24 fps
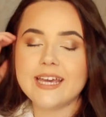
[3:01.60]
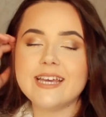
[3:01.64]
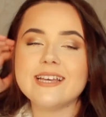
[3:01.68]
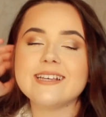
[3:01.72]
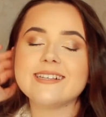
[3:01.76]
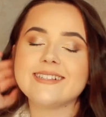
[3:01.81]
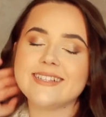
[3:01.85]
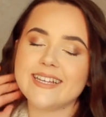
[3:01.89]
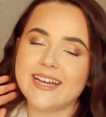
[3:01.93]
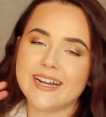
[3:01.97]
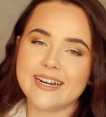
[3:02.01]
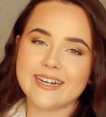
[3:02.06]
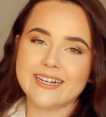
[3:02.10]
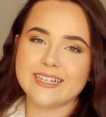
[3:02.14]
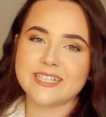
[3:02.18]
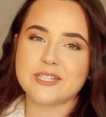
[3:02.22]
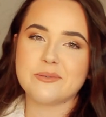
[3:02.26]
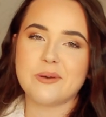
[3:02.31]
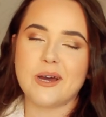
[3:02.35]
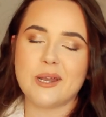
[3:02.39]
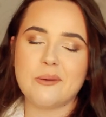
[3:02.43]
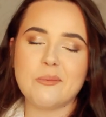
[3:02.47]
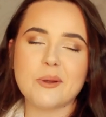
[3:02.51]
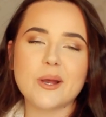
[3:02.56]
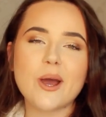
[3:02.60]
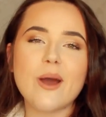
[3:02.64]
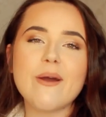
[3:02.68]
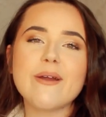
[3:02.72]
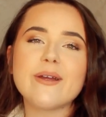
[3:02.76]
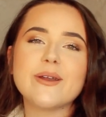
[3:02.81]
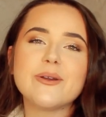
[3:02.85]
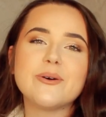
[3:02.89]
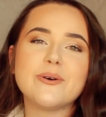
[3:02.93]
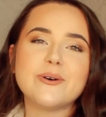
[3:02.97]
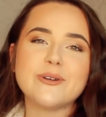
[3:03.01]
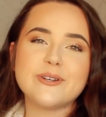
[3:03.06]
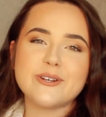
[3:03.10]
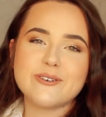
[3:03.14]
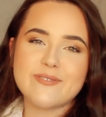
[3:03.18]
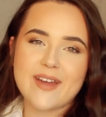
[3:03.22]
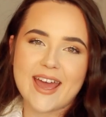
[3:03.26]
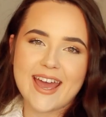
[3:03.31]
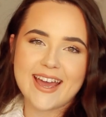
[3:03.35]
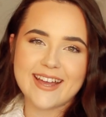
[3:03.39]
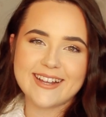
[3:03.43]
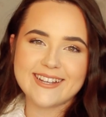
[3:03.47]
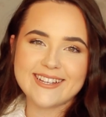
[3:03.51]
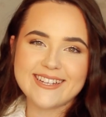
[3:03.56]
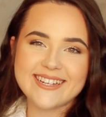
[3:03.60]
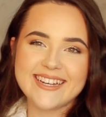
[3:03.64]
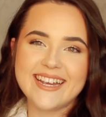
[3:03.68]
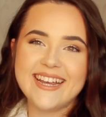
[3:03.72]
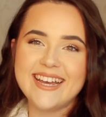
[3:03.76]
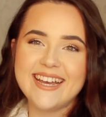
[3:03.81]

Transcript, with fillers: He is the youngest one. We're going in order of age